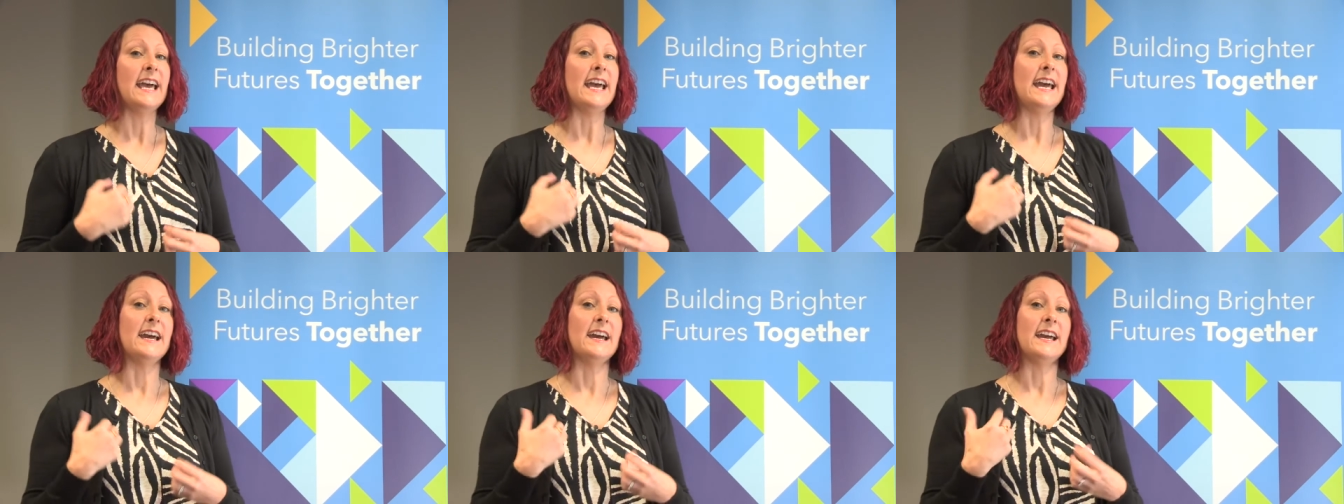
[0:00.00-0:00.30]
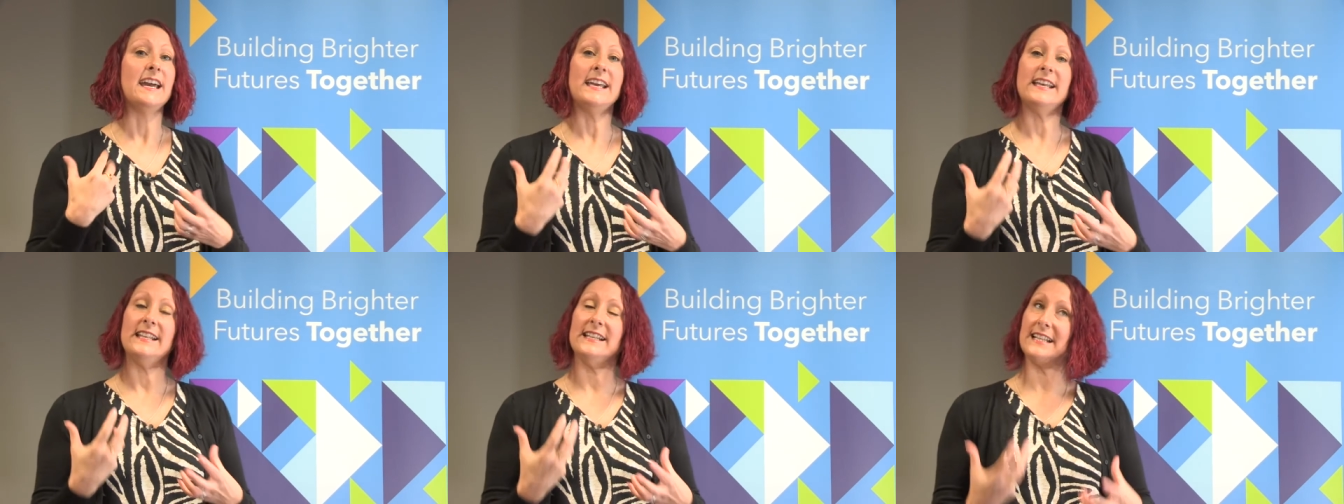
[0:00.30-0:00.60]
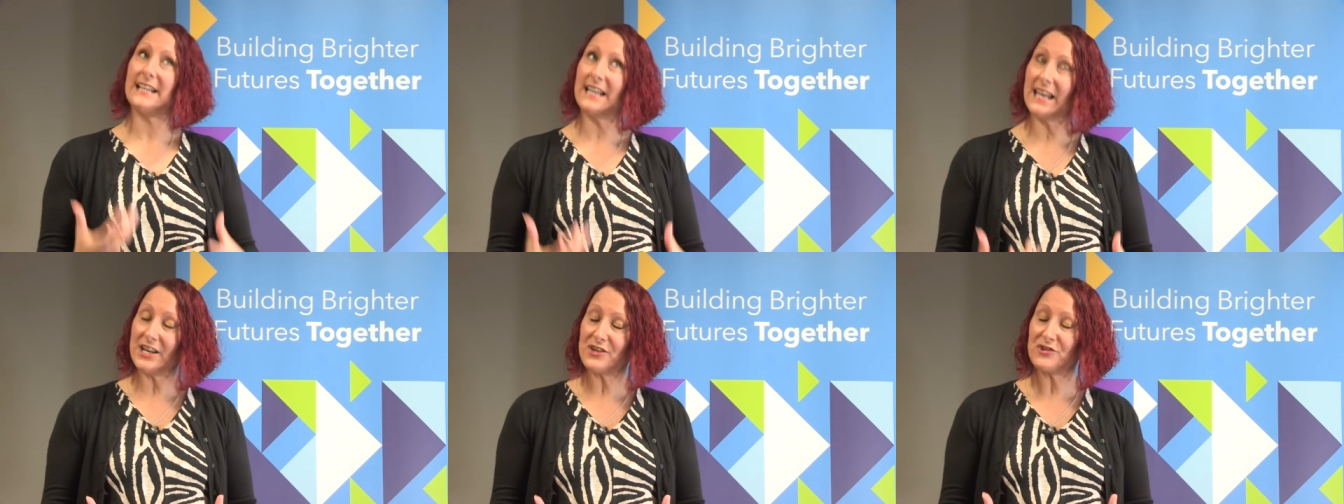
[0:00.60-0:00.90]
Uh, in
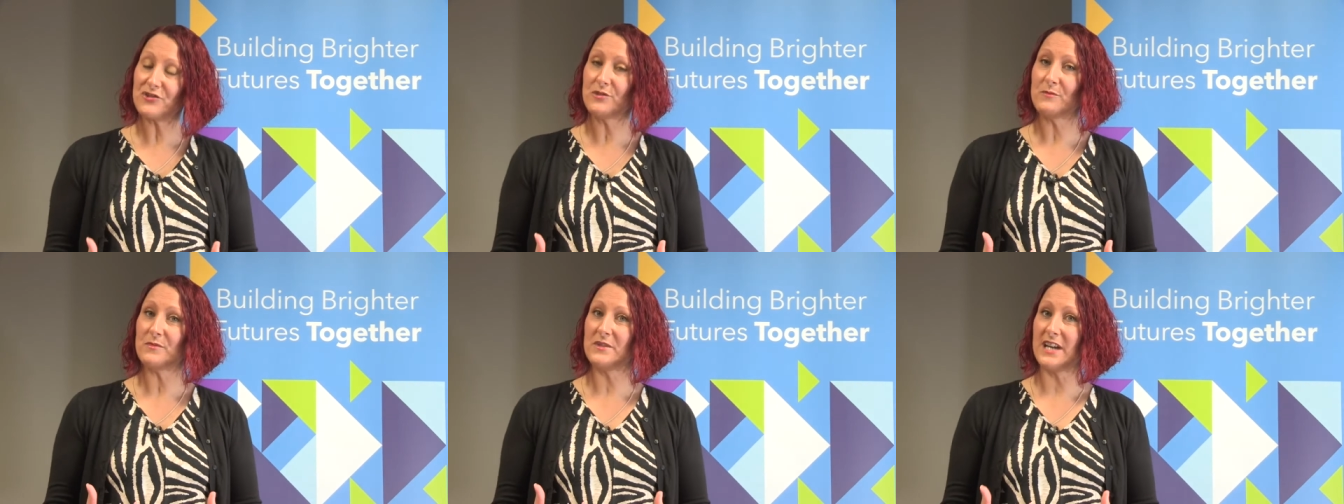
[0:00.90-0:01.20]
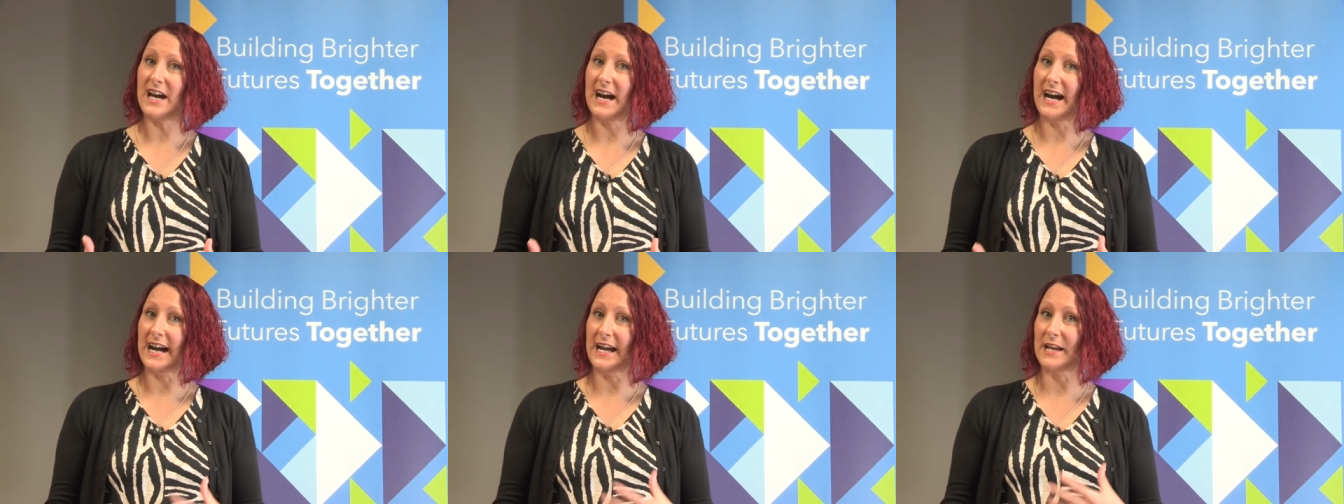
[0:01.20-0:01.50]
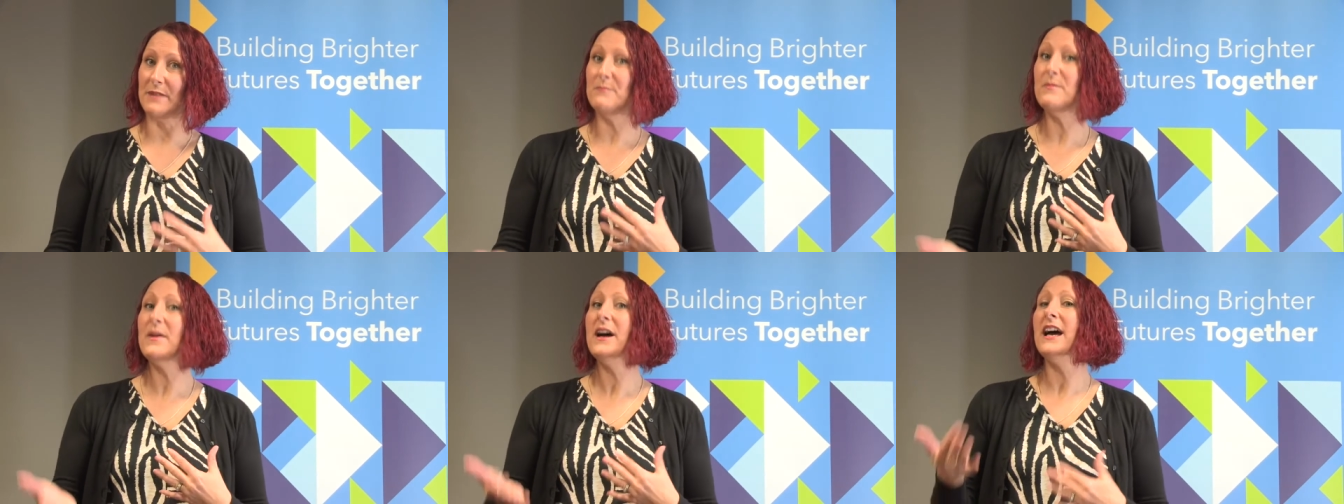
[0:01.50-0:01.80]
classroom
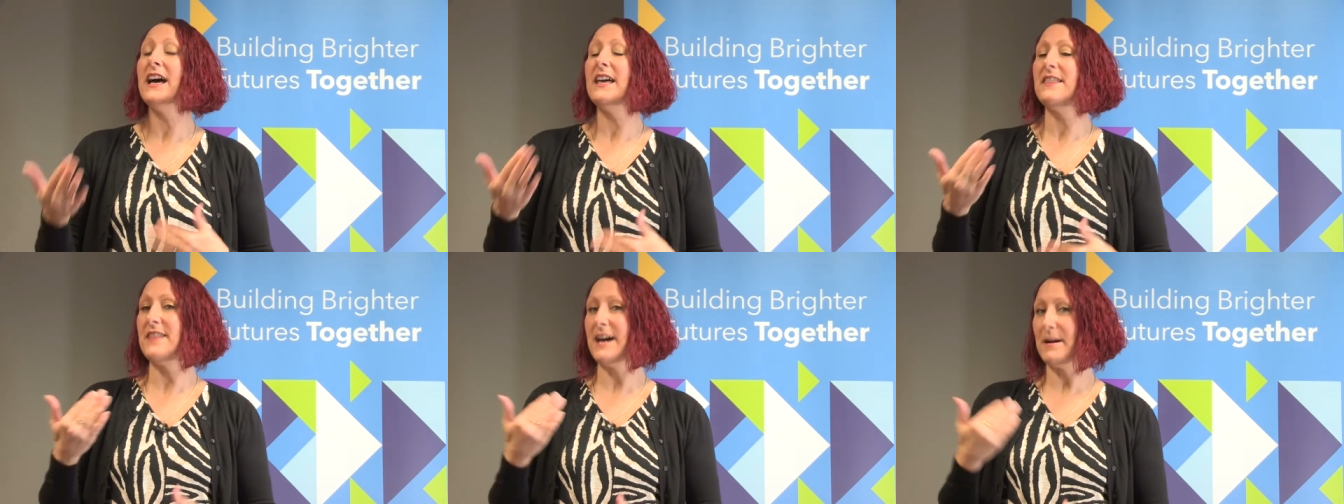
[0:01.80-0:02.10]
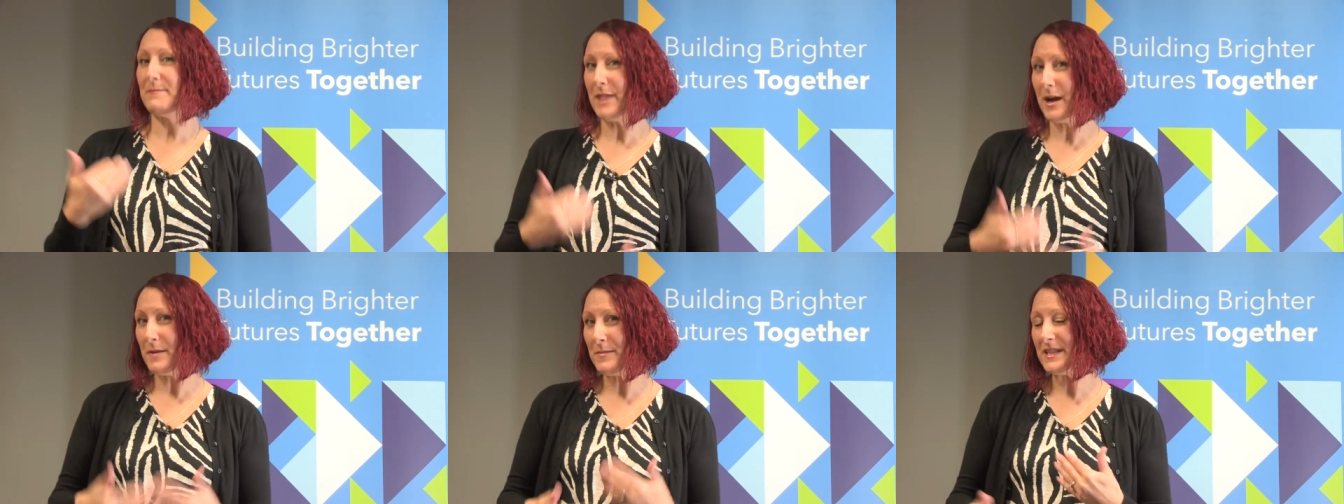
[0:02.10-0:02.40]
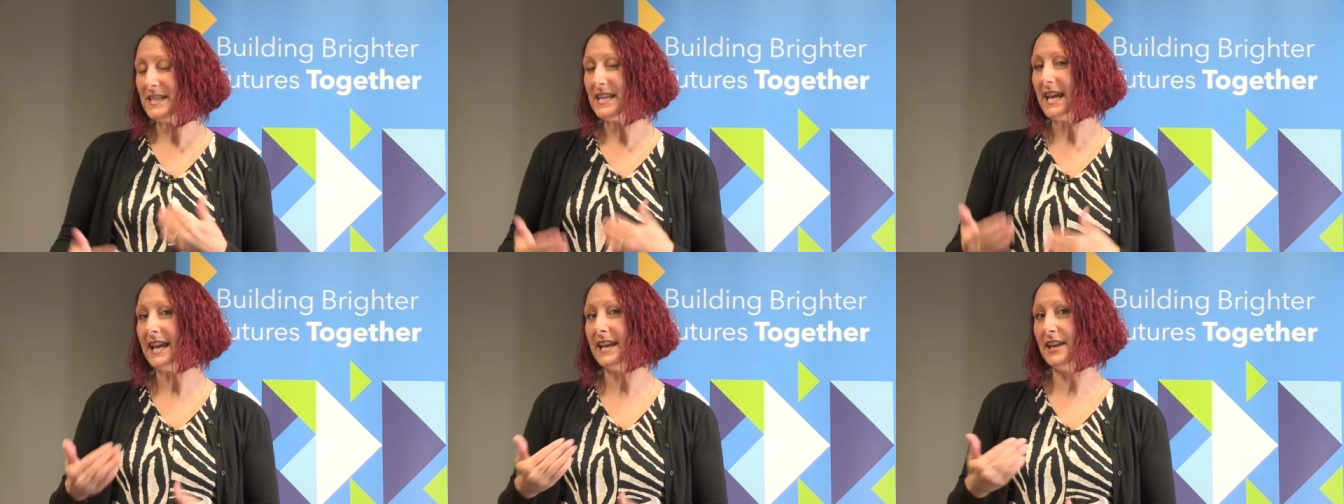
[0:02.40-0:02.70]
time, that might
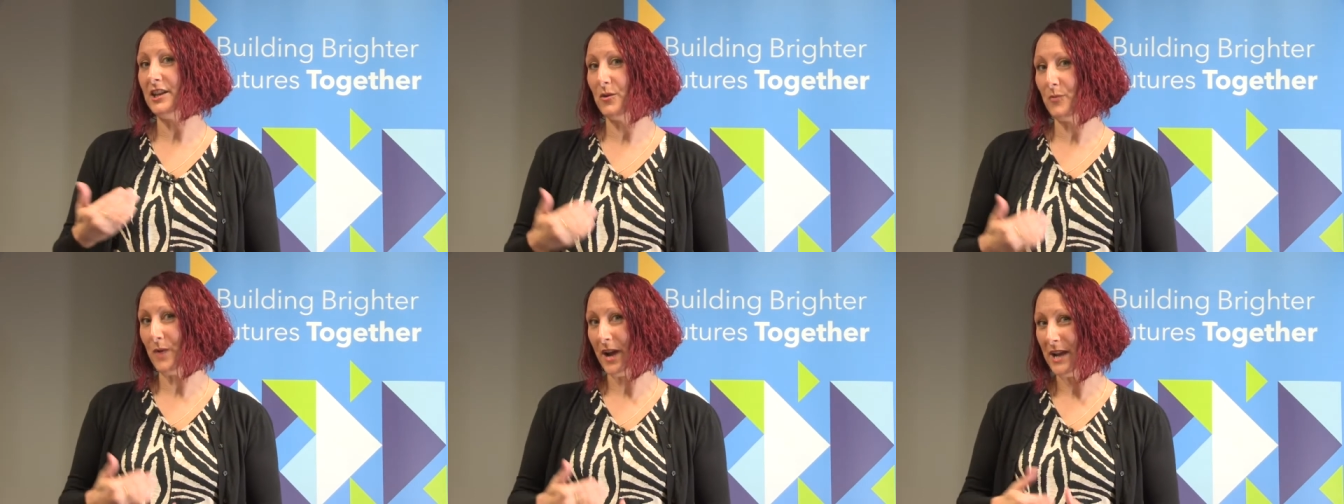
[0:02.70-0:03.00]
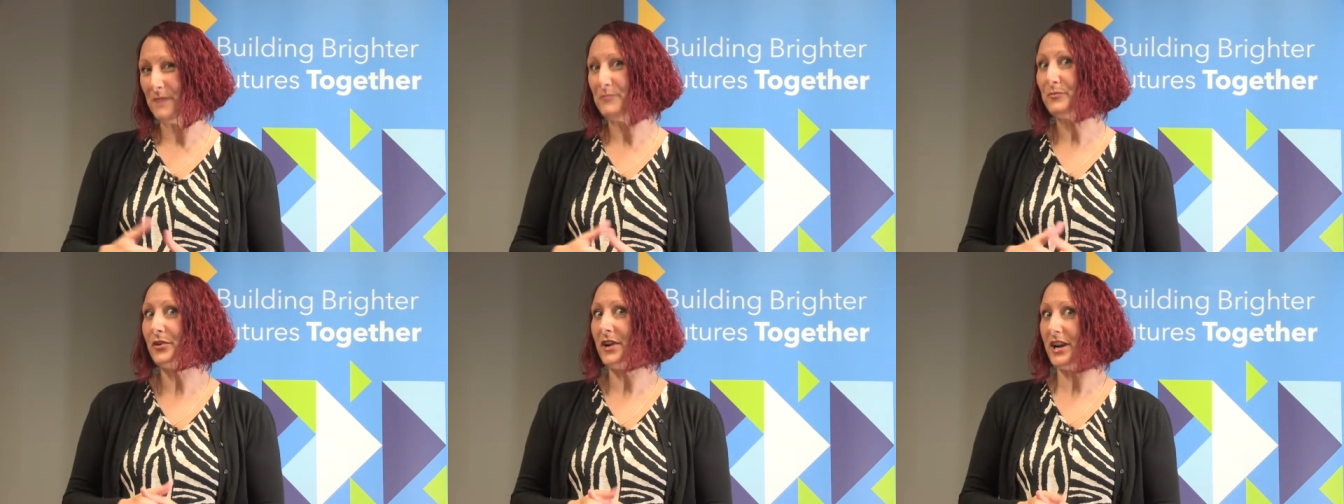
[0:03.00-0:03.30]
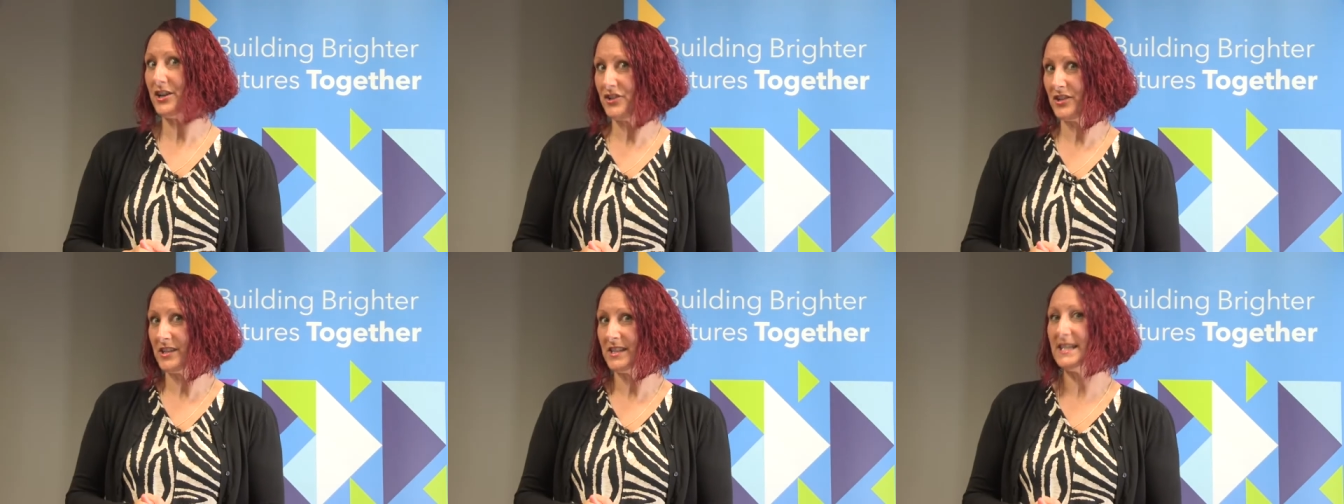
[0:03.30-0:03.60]
be taking away
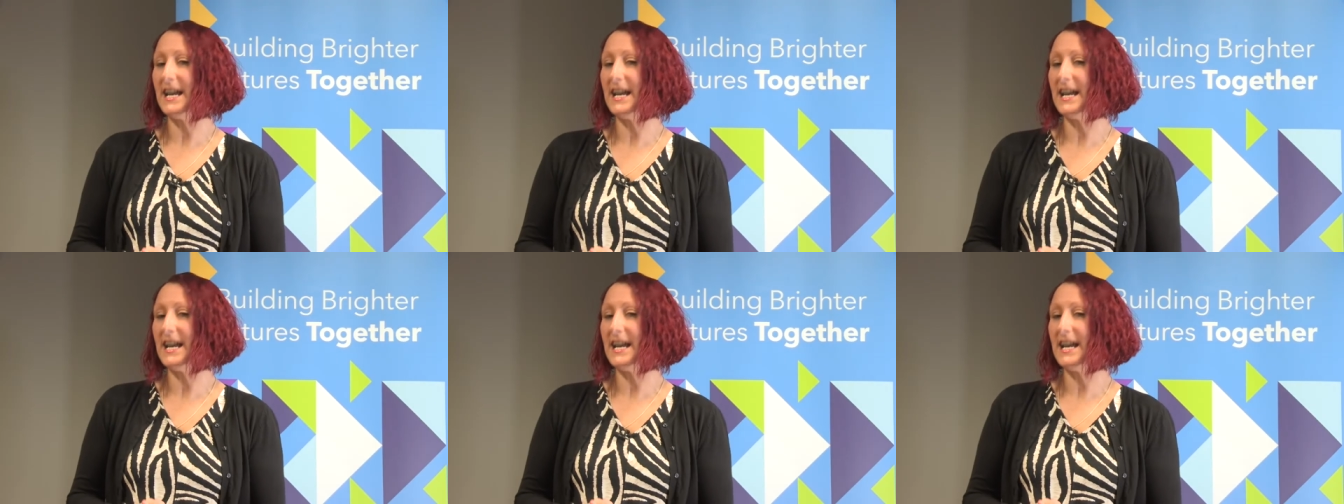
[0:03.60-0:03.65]
precious